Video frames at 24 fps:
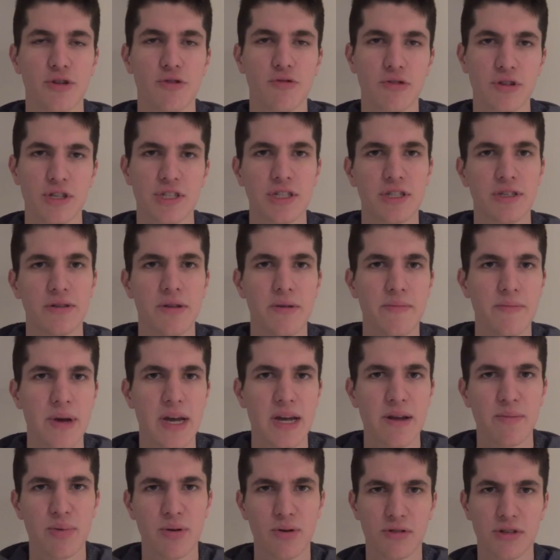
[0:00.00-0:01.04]
who was the
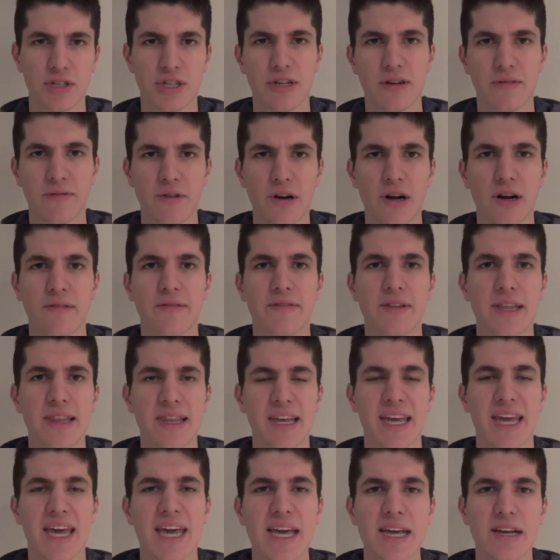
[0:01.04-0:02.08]
main person involved in
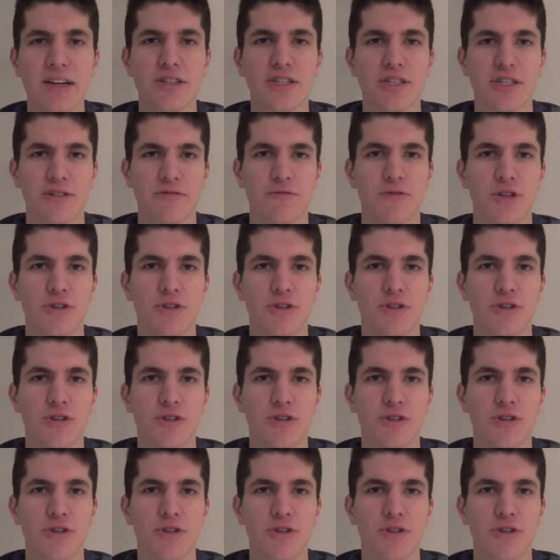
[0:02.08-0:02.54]
the case,